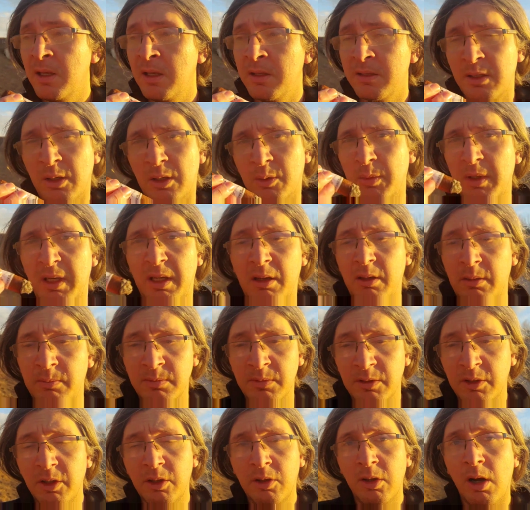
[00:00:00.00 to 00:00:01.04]
So it could be
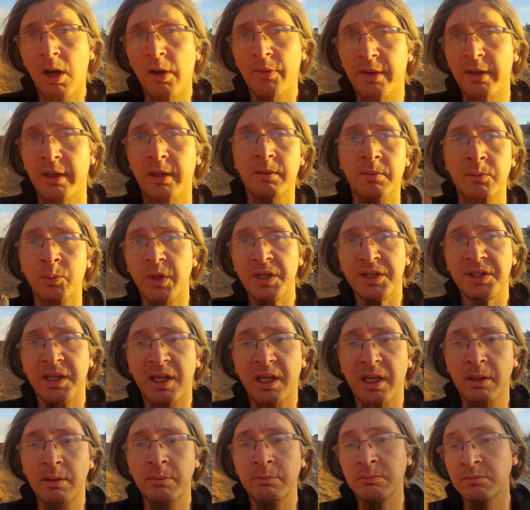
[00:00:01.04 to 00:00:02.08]
good coffee,
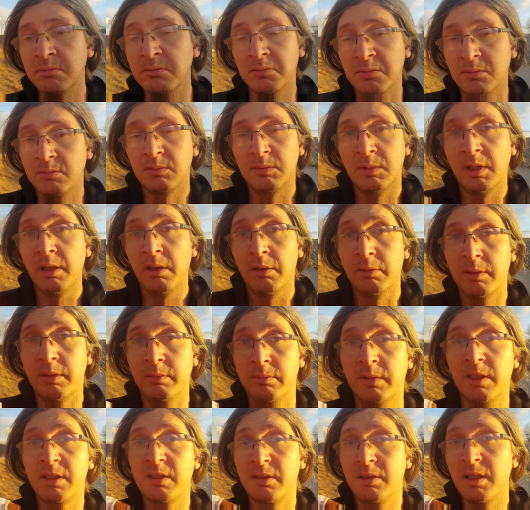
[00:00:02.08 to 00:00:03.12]
whiskey,
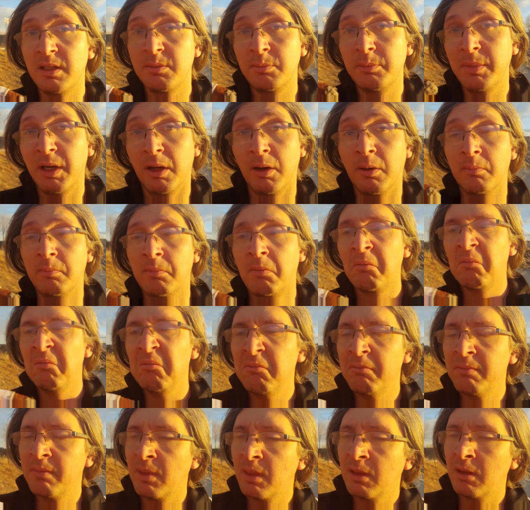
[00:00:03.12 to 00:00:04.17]
decent beer,
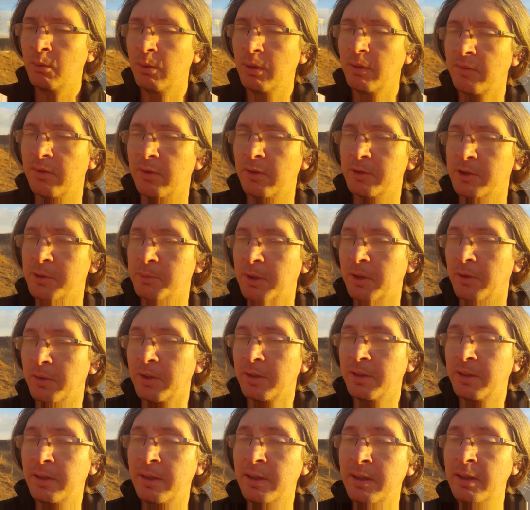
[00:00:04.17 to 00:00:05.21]
whatever floats your boat.
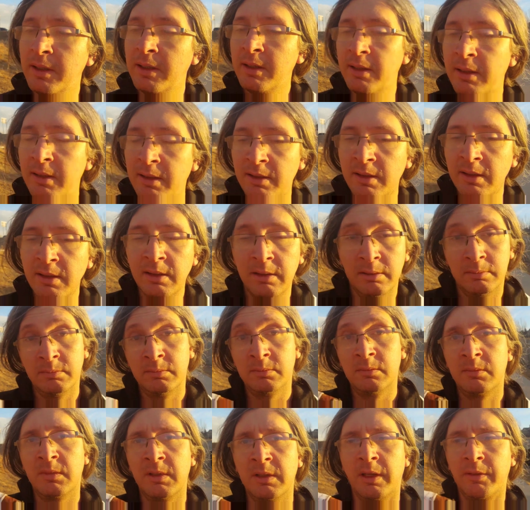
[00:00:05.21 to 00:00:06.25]

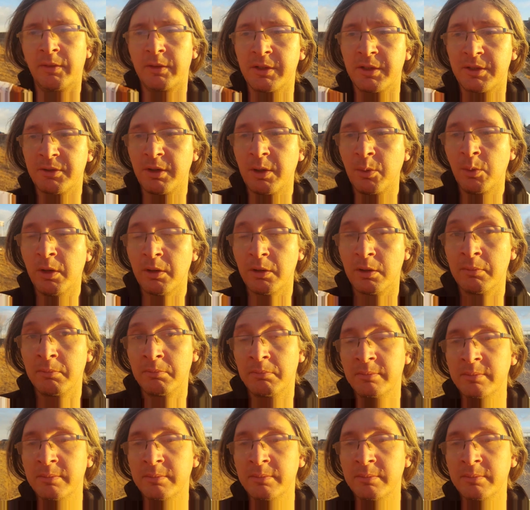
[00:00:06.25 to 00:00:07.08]
Even just straight water.